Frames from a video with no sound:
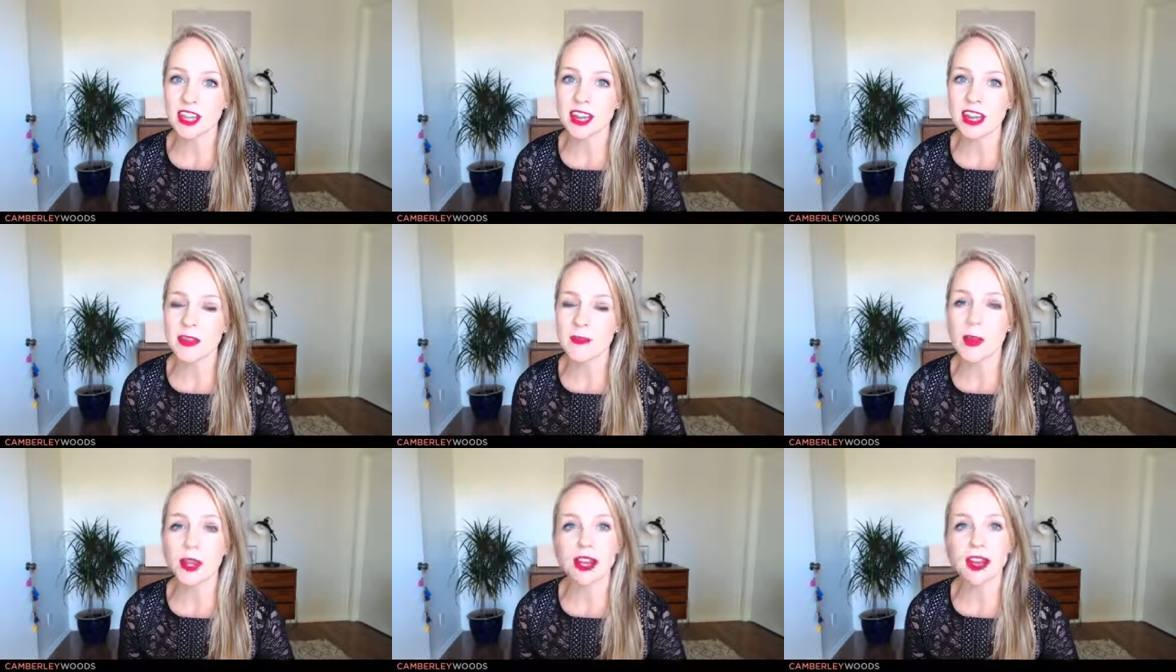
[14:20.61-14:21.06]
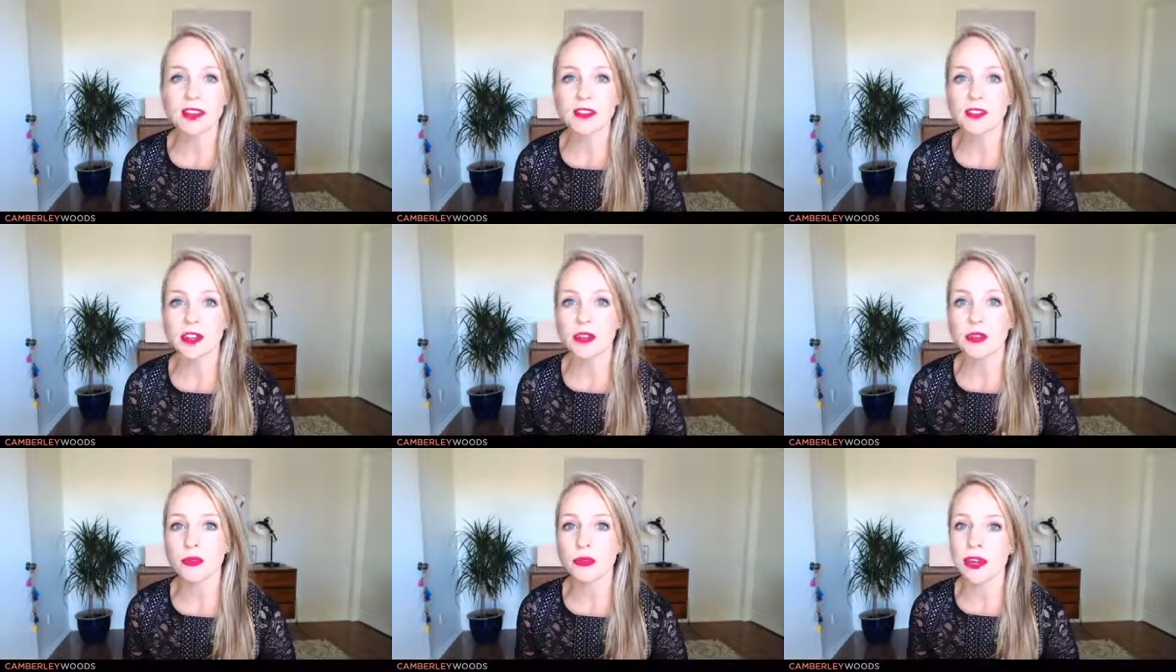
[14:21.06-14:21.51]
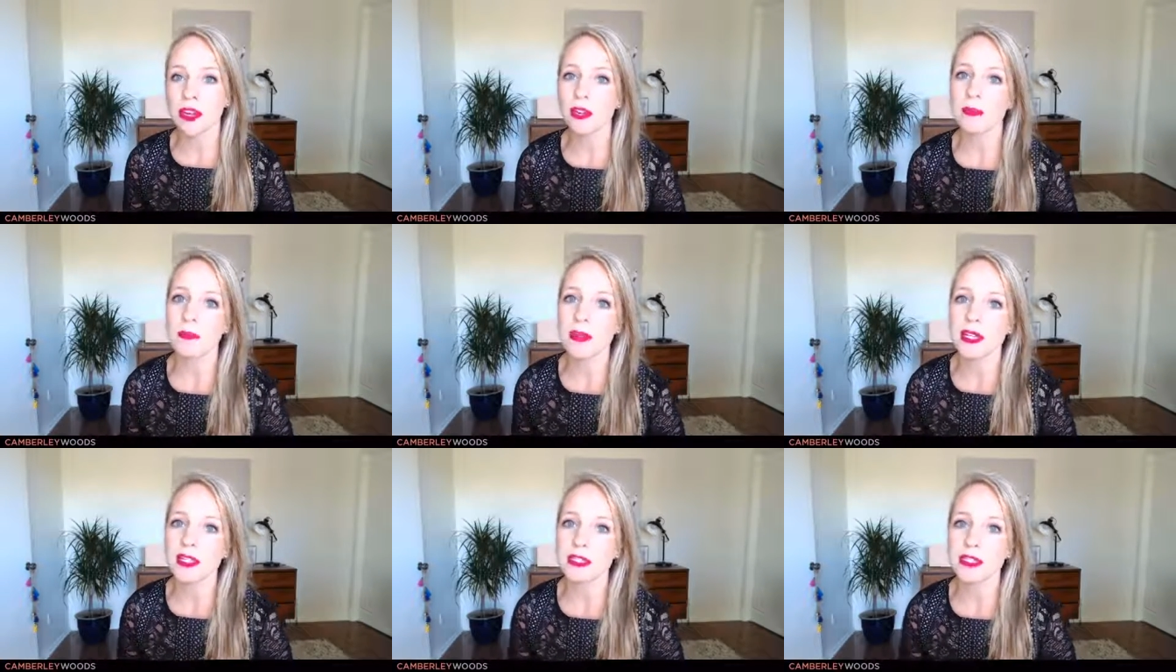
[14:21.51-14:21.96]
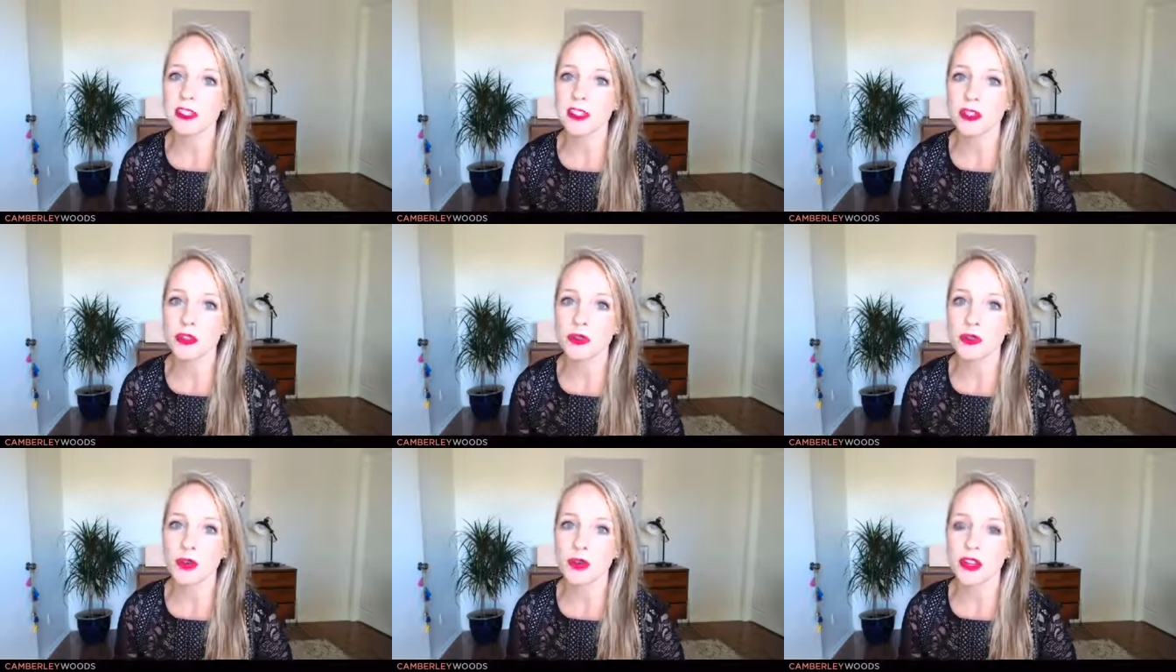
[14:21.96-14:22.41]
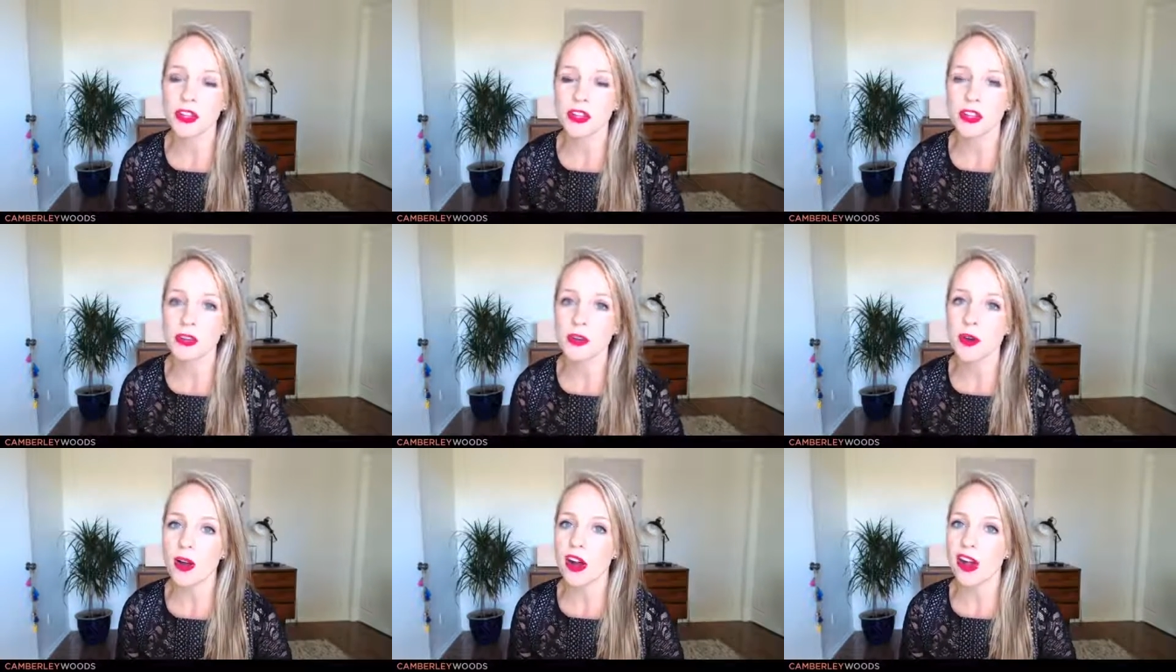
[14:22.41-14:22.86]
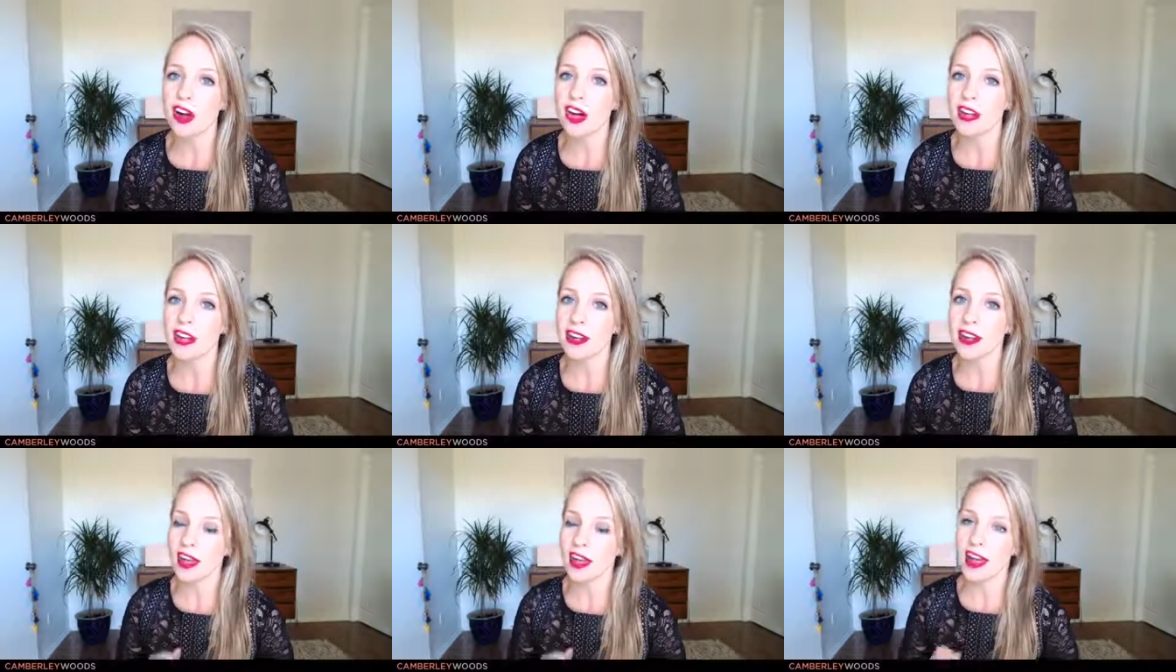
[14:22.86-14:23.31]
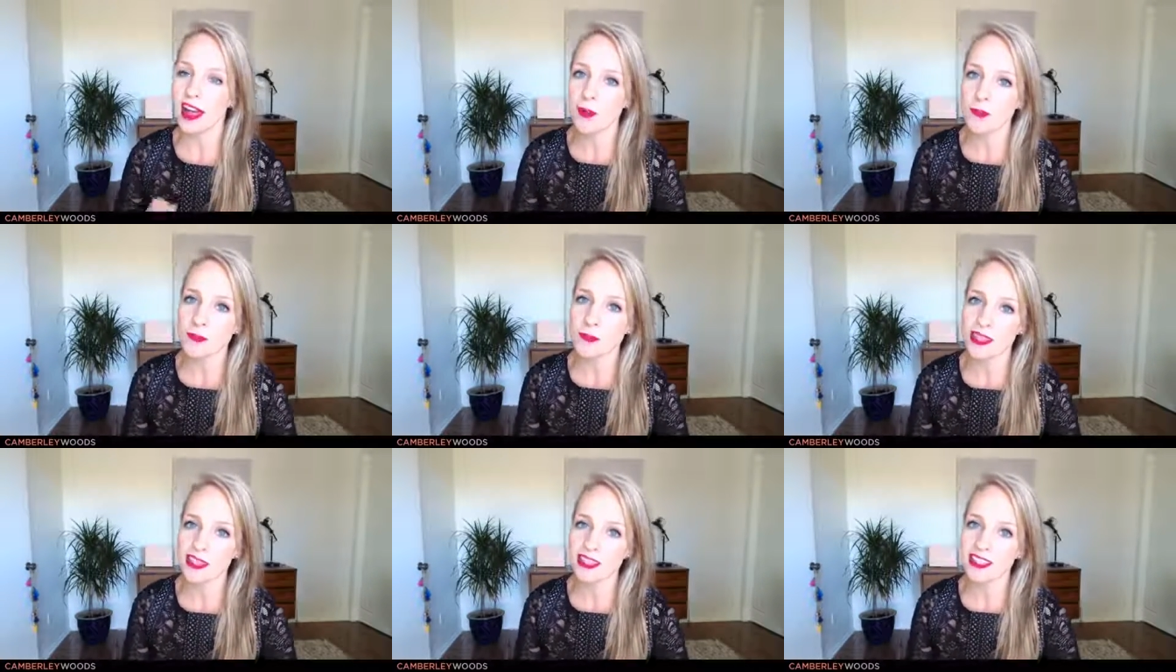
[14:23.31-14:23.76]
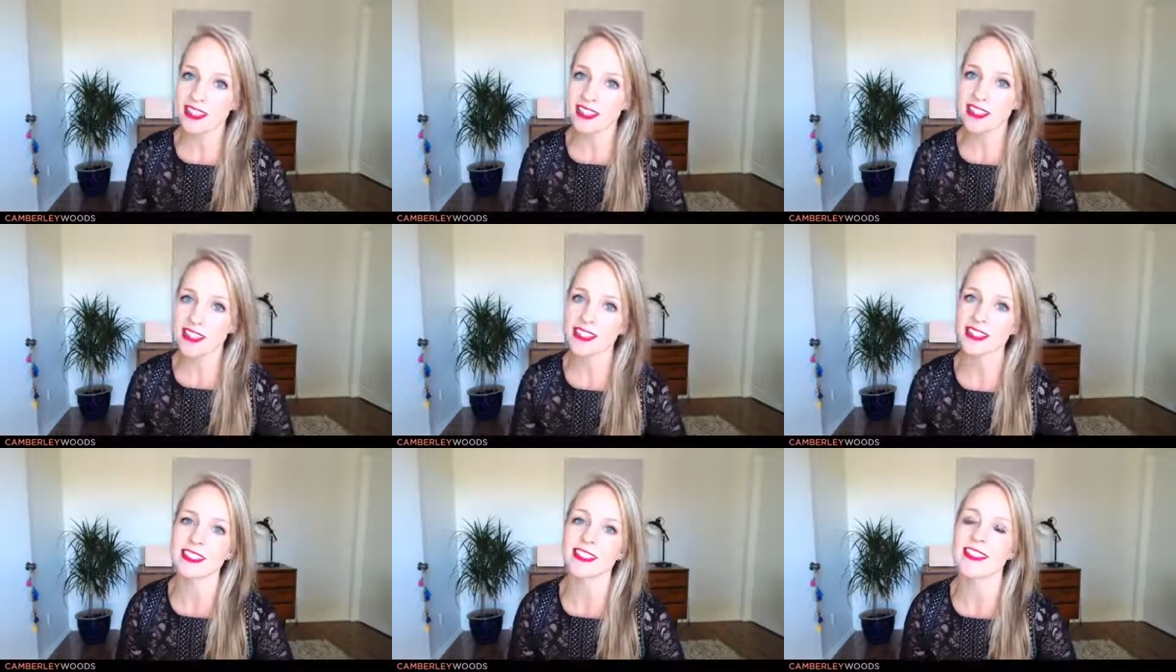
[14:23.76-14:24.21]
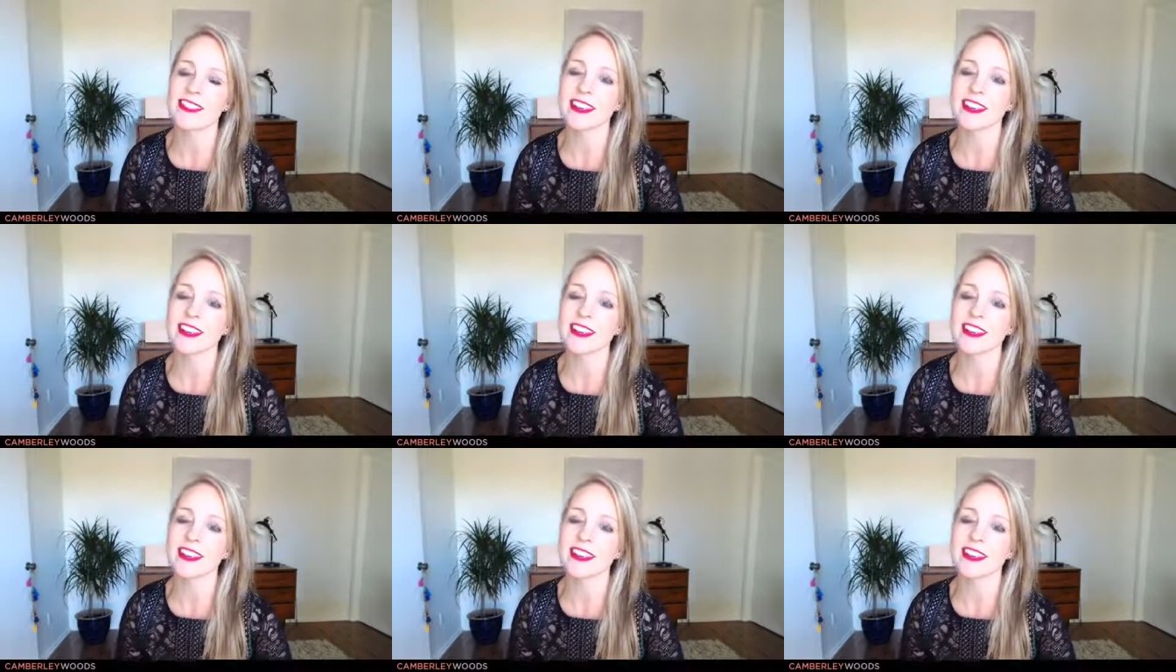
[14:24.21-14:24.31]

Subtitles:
and I have a great message for you on happiness.